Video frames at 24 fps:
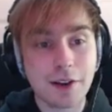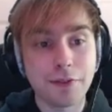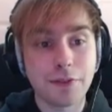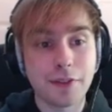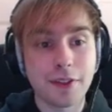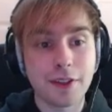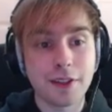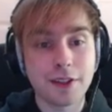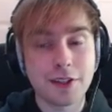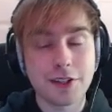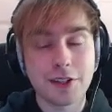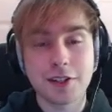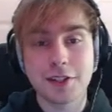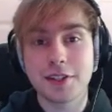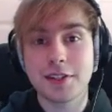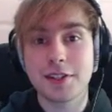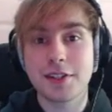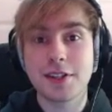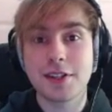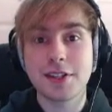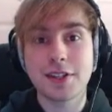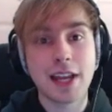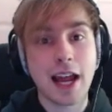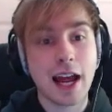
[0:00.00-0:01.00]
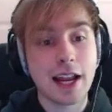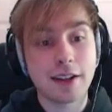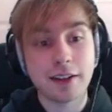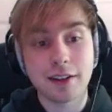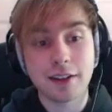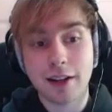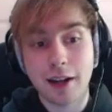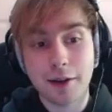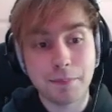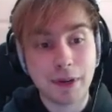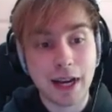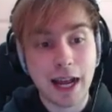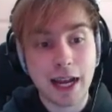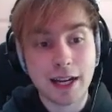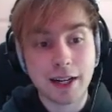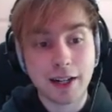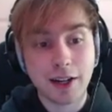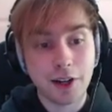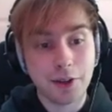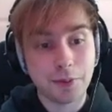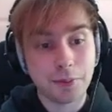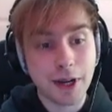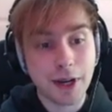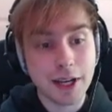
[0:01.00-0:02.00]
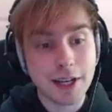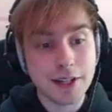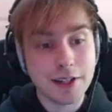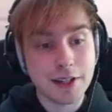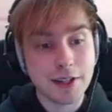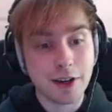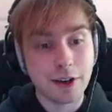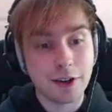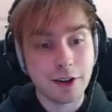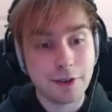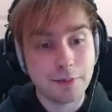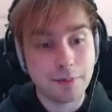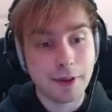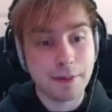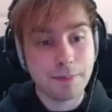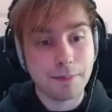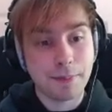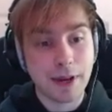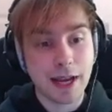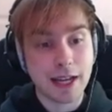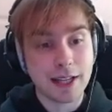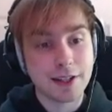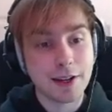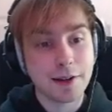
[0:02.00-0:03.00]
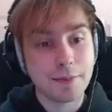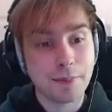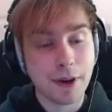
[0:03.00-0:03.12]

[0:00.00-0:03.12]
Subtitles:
of the just standard like black colorways are a bit better,